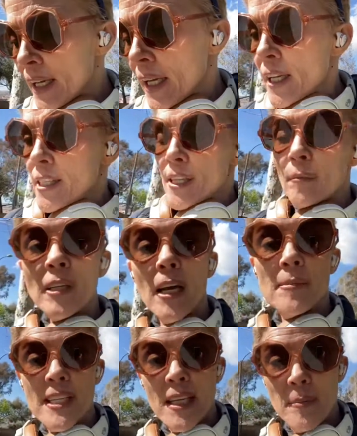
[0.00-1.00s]

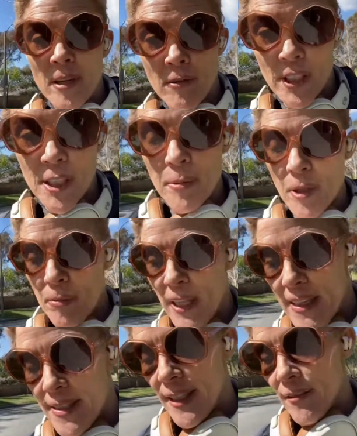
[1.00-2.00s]
Sometimes it can be really
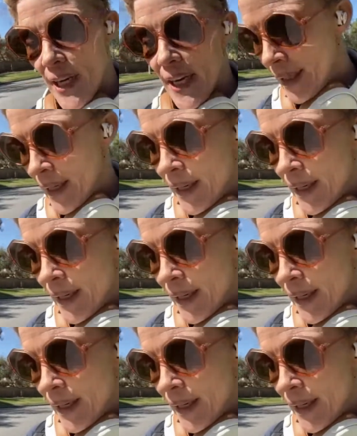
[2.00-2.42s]
perplexing, right?